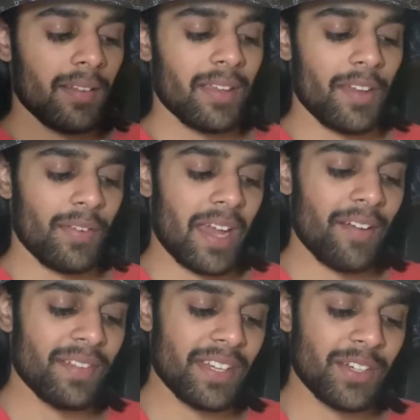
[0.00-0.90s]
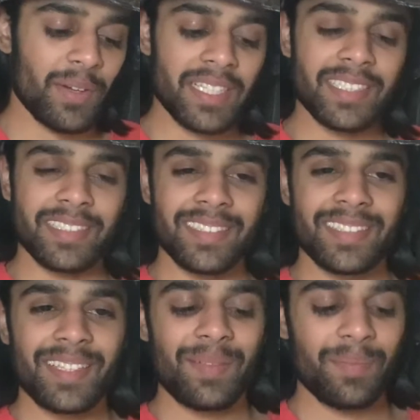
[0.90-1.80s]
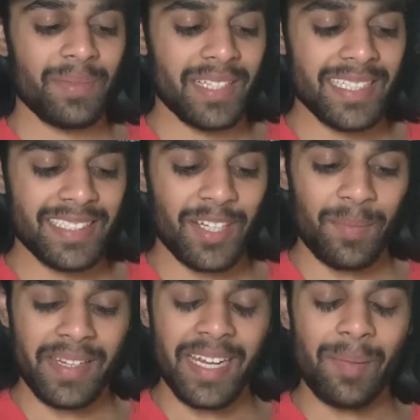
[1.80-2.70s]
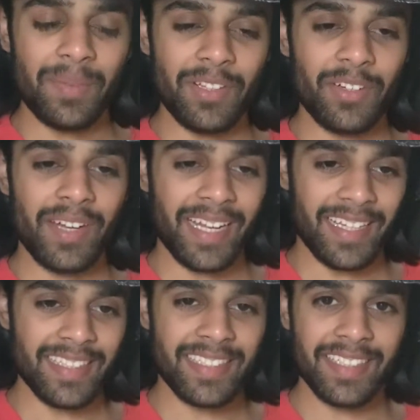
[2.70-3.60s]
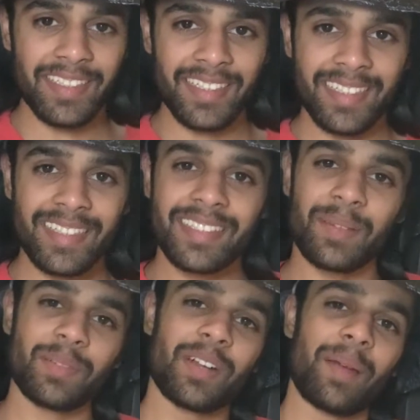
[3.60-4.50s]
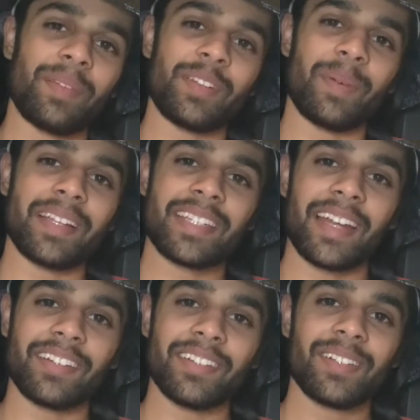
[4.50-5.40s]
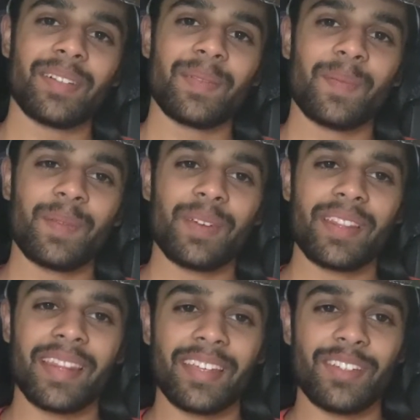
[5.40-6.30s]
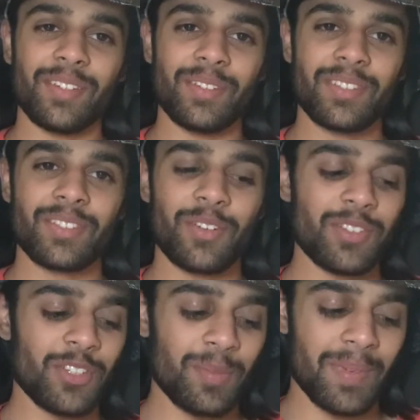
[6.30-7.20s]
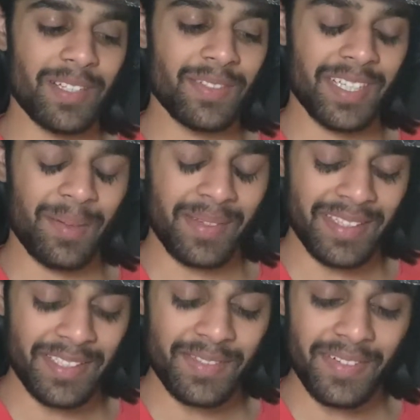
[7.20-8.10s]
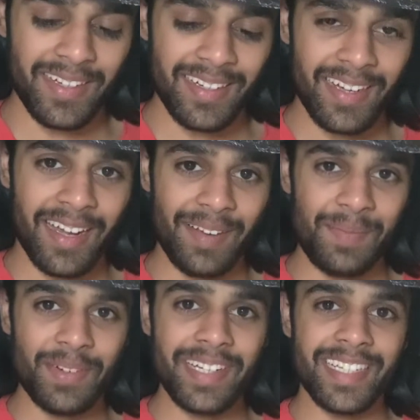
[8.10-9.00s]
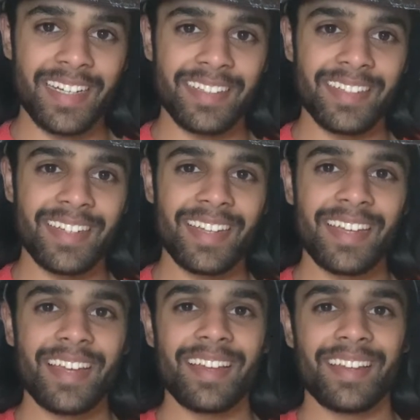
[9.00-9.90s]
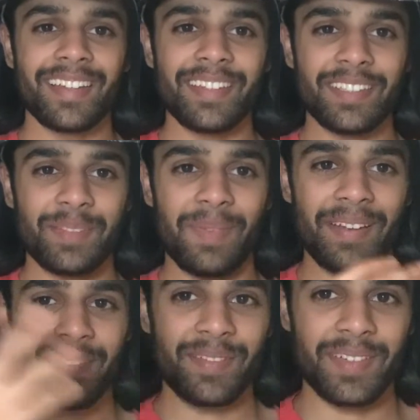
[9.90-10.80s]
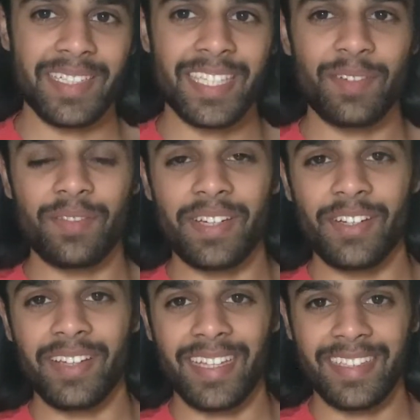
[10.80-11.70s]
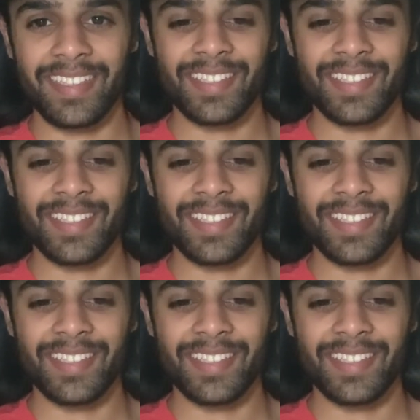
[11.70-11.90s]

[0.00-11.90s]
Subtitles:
If you have any questions, please comment down below and consider subscribing to my channel. Thank you so much for coming this far. I appreciate it. This is my first ever video like this.